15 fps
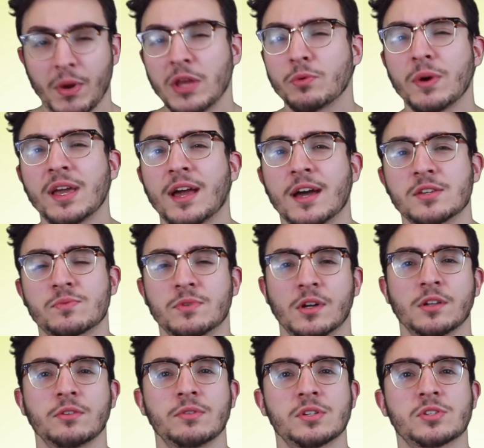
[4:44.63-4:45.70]
By the way, guys,
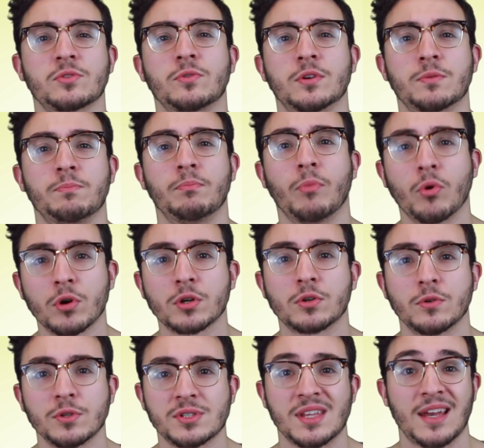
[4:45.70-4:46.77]
Ronaldo has scored more
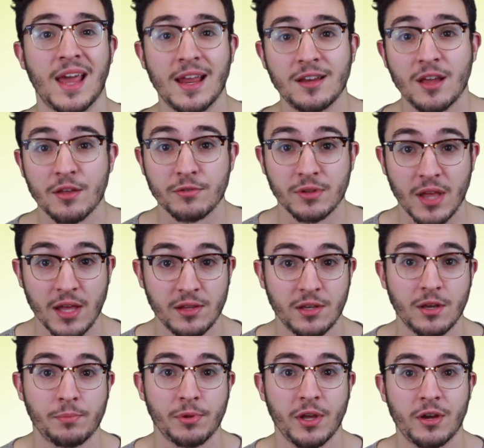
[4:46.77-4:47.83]
goals than any other La
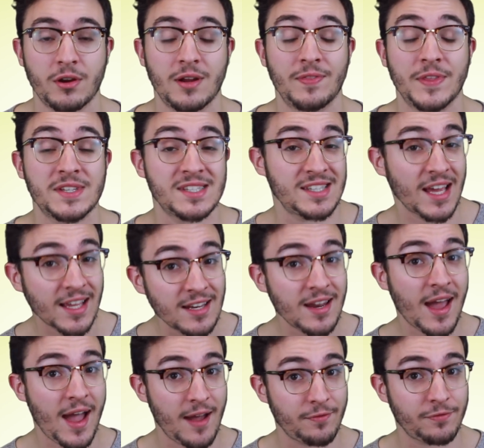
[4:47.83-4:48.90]
Liga player in the second
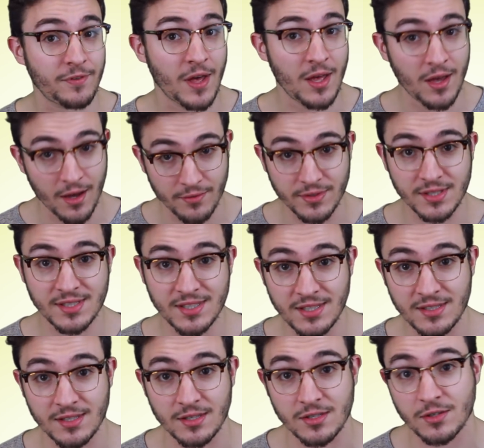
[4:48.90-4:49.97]
half of the
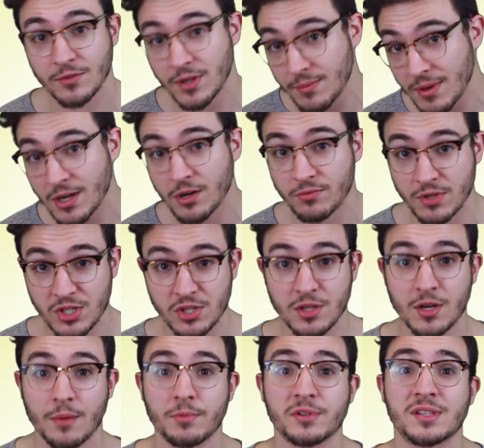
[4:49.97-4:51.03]
season, so he may not reach
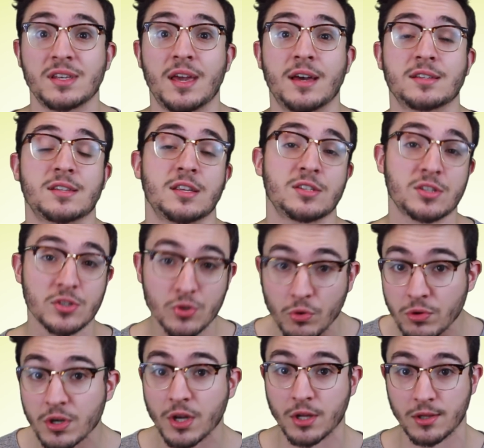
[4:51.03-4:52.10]
the numbers he has
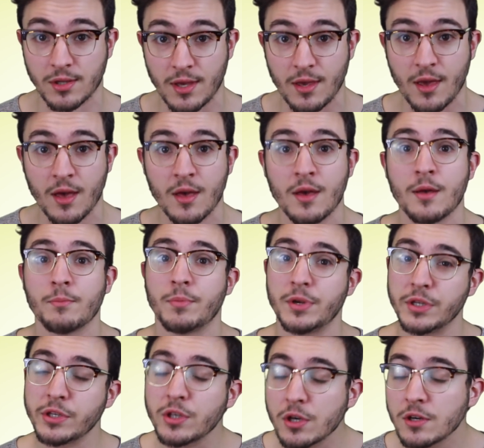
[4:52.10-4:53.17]
historically,
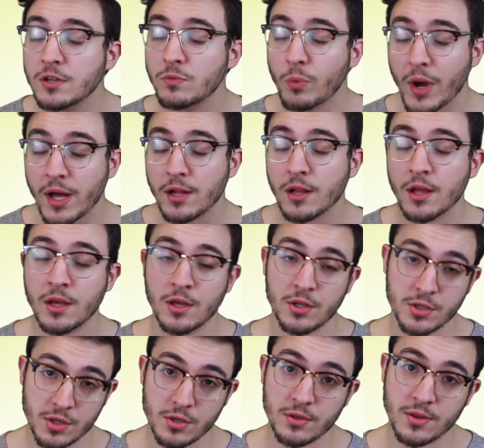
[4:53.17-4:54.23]
but he could well
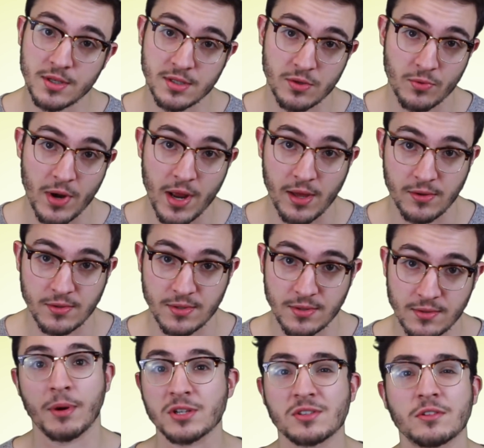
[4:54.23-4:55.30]
turn this around.
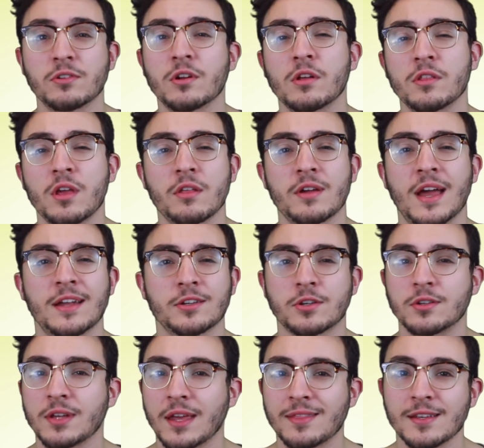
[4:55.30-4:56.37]
Barcelona, on the other hand,
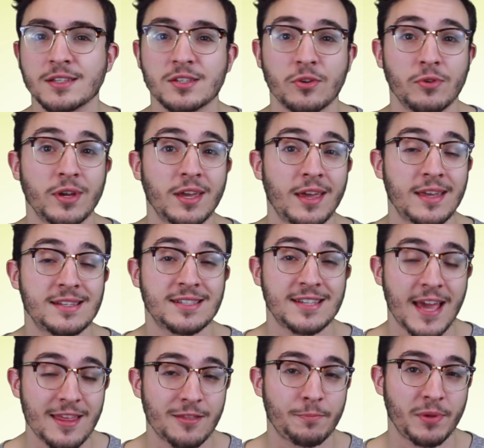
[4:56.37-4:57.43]
couldn't get things going
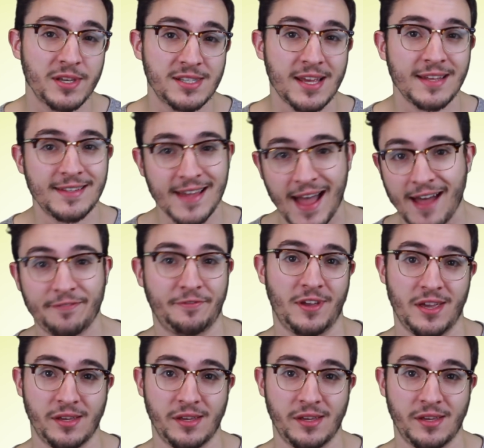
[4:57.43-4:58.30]
against 10th place Getafe.